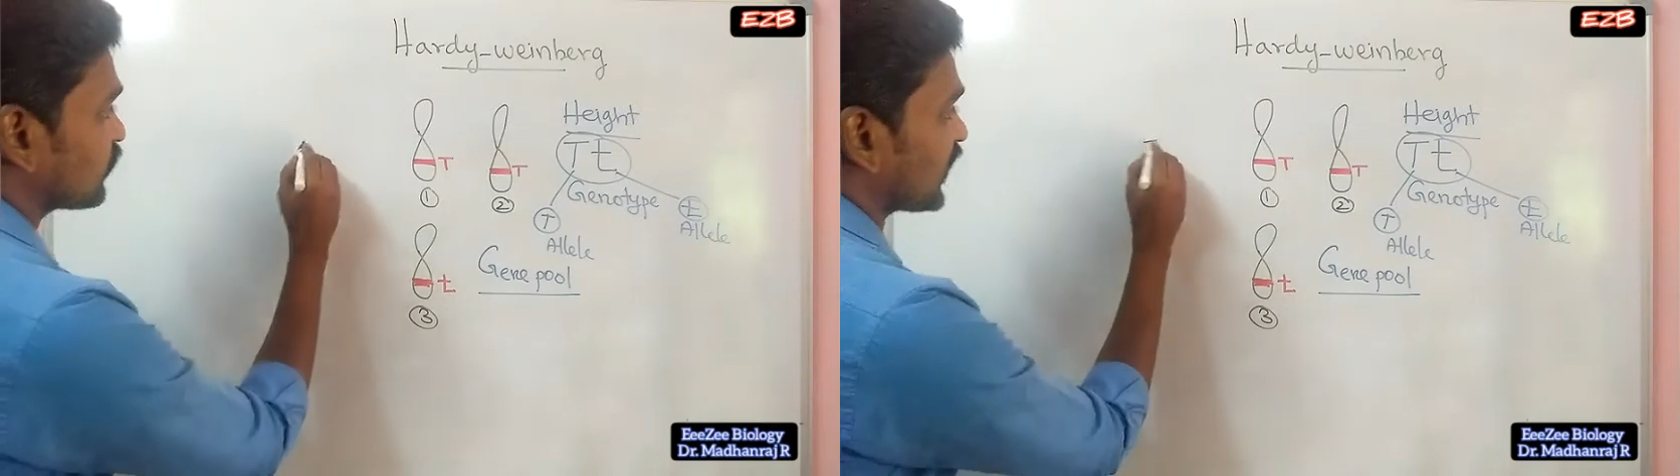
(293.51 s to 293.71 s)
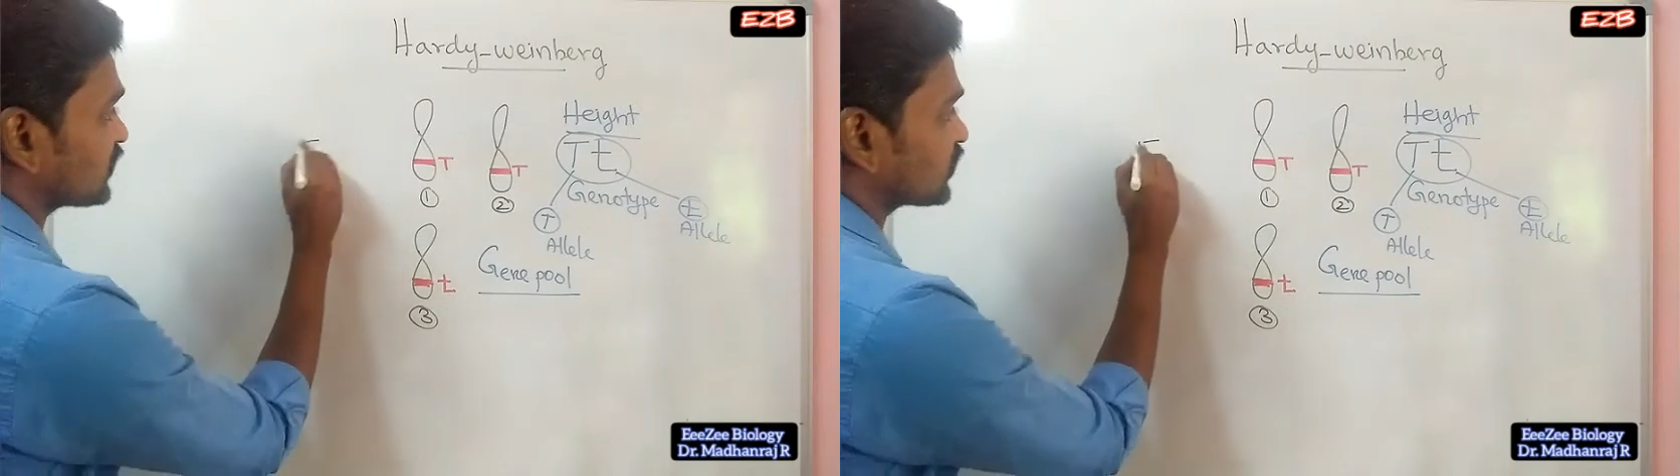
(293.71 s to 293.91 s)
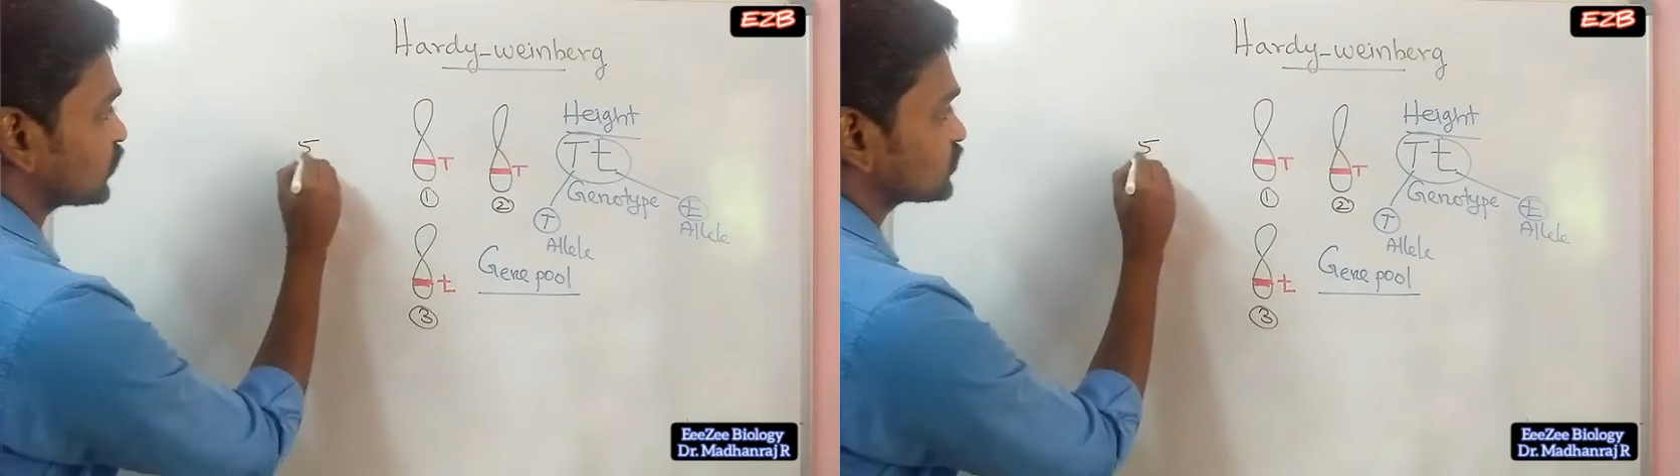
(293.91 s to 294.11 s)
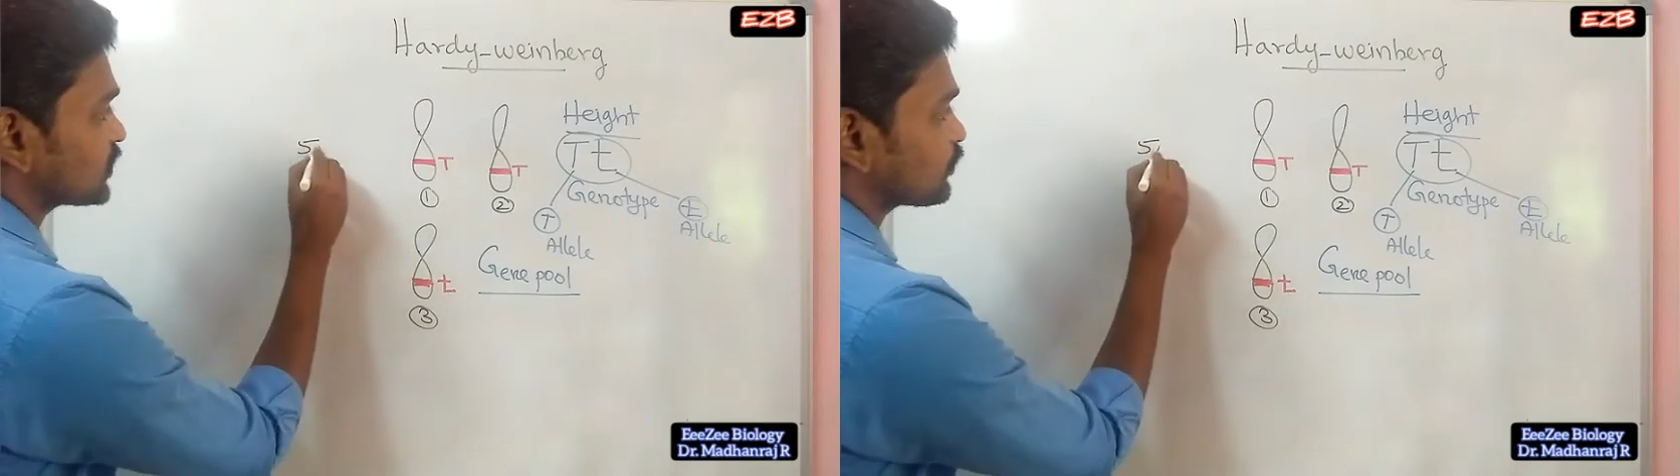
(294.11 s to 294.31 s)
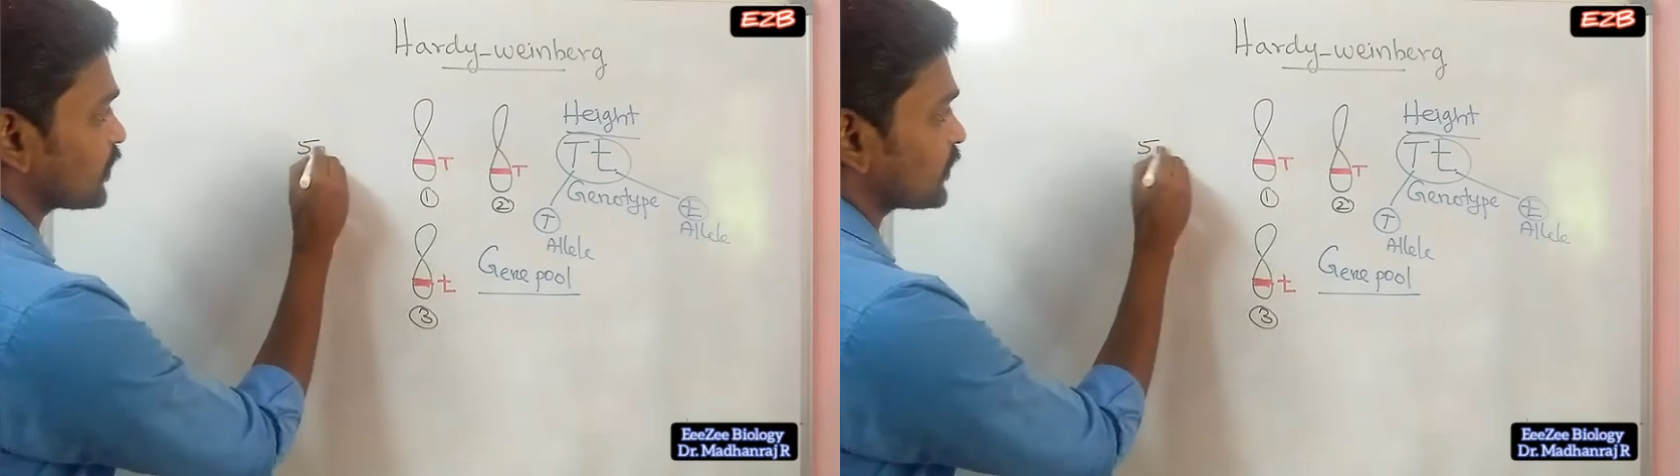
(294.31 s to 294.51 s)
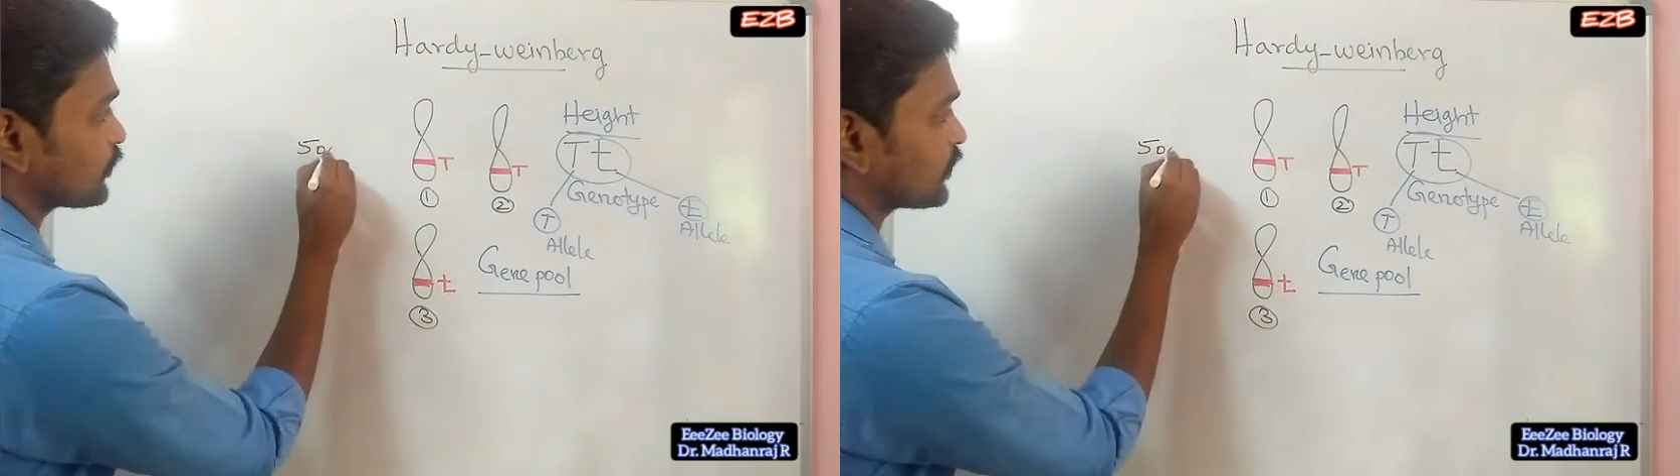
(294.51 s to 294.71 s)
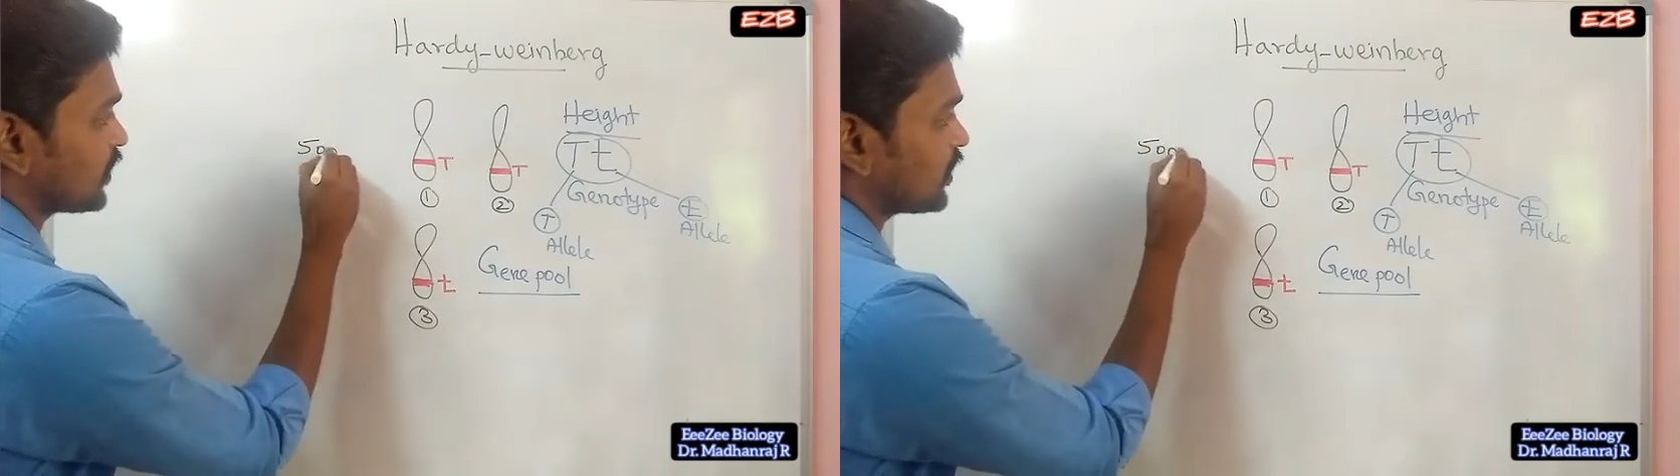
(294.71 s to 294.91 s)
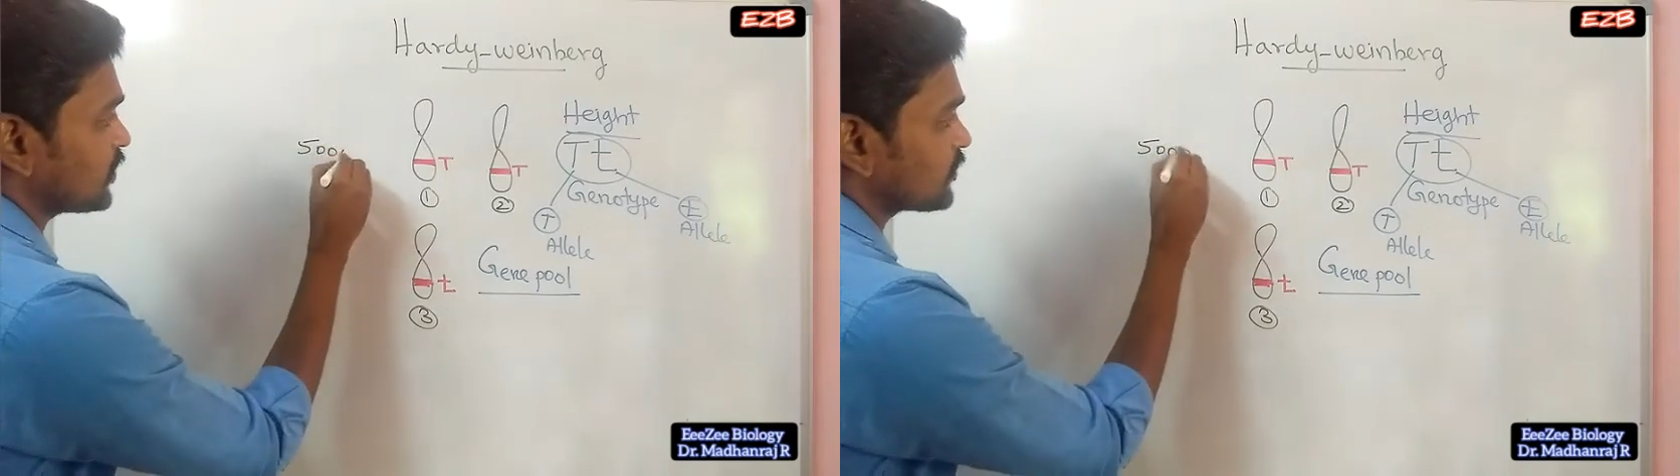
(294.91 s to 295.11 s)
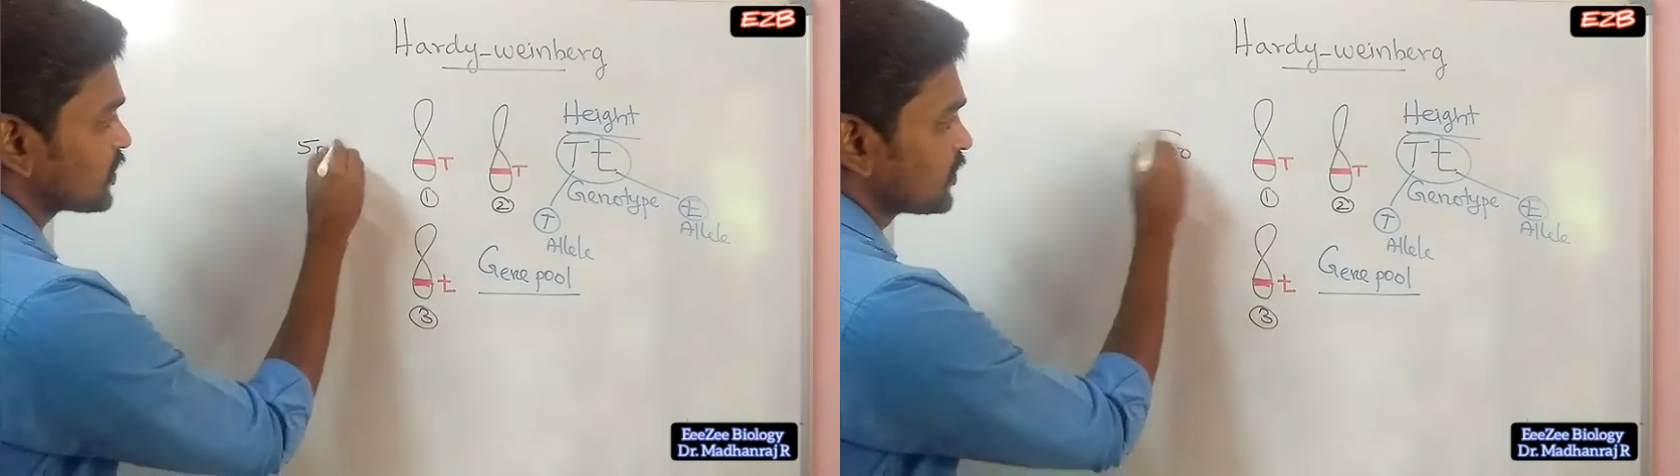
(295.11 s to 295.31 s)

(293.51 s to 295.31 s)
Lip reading: 5,000 people,